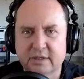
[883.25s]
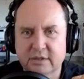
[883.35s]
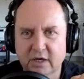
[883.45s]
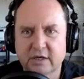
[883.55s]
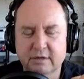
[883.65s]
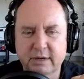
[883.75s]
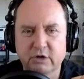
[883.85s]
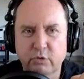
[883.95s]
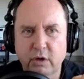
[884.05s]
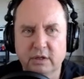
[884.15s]
talking
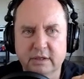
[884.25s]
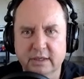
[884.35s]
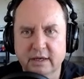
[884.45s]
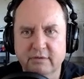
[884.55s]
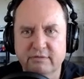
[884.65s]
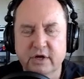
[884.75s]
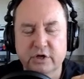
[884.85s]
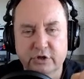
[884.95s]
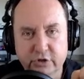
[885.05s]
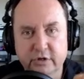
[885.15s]
about quality enough,
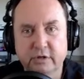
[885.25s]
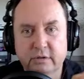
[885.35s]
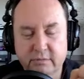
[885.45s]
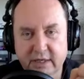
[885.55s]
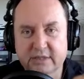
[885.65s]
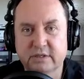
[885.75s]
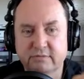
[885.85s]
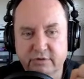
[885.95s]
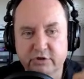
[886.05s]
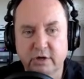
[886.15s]
you're
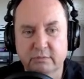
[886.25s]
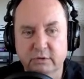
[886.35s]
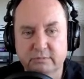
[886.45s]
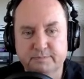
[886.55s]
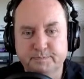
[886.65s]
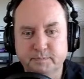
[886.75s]
destined for trouble.